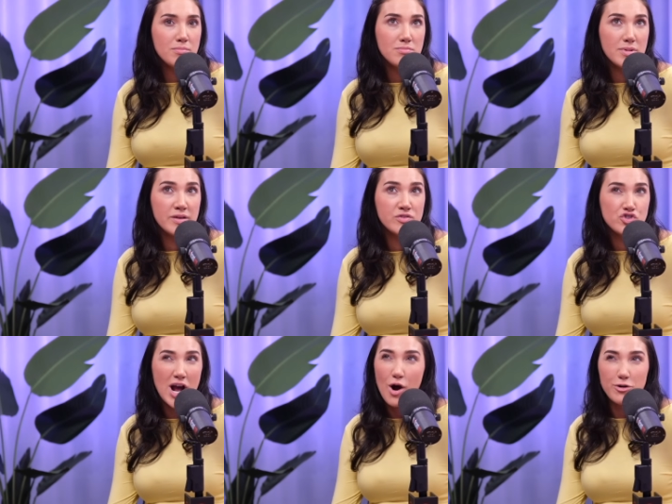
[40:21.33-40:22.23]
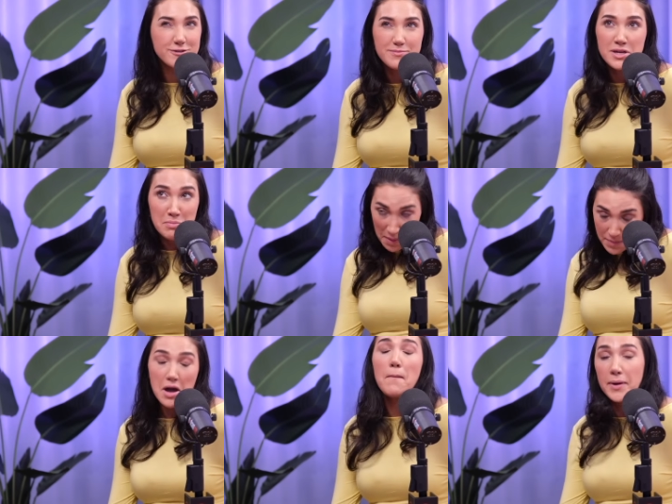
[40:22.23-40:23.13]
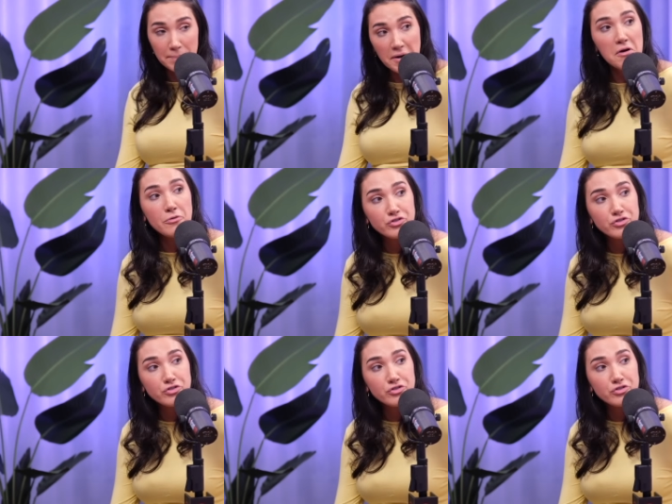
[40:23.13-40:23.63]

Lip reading: in the shower or something, maybe I'll pick my nose, sure.